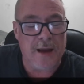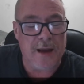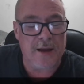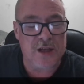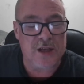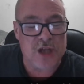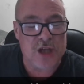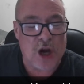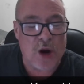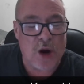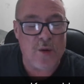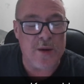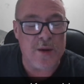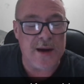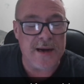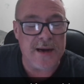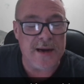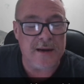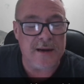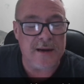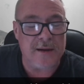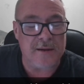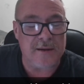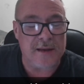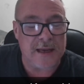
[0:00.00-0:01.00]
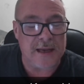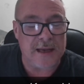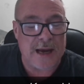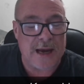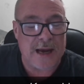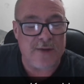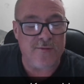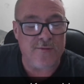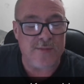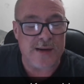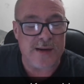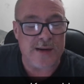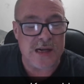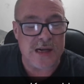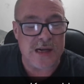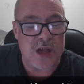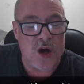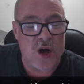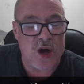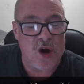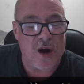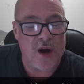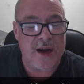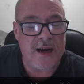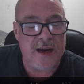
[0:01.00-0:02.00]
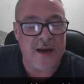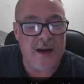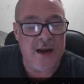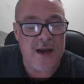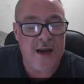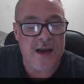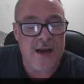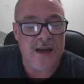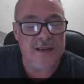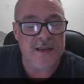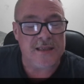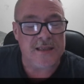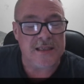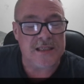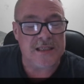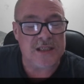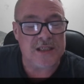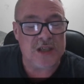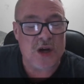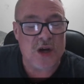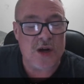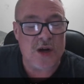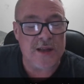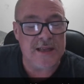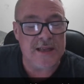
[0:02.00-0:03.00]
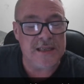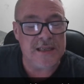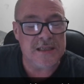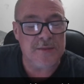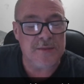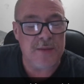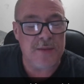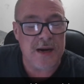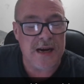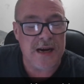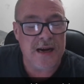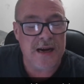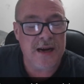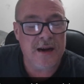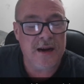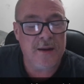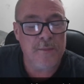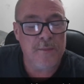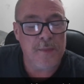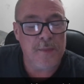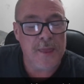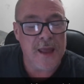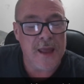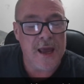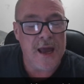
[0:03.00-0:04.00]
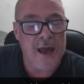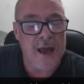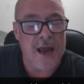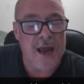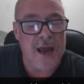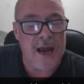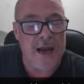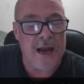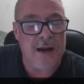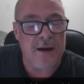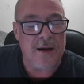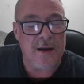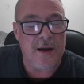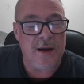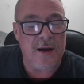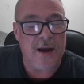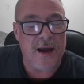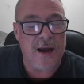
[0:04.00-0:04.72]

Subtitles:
towing the government line to silence me in